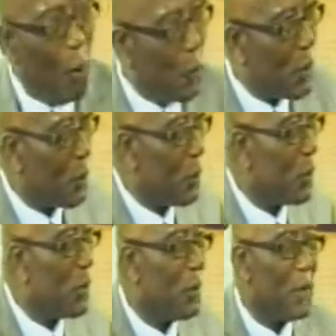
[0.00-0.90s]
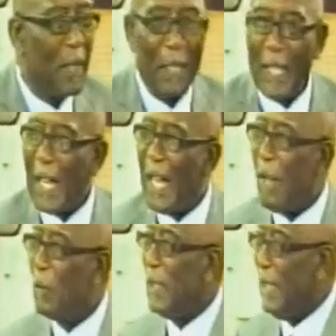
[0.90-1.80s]
officers that
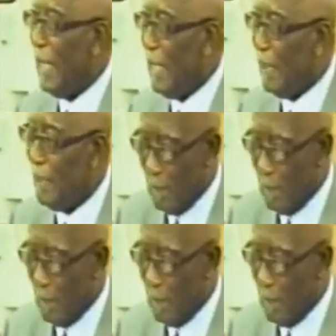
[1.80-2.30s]
have to deal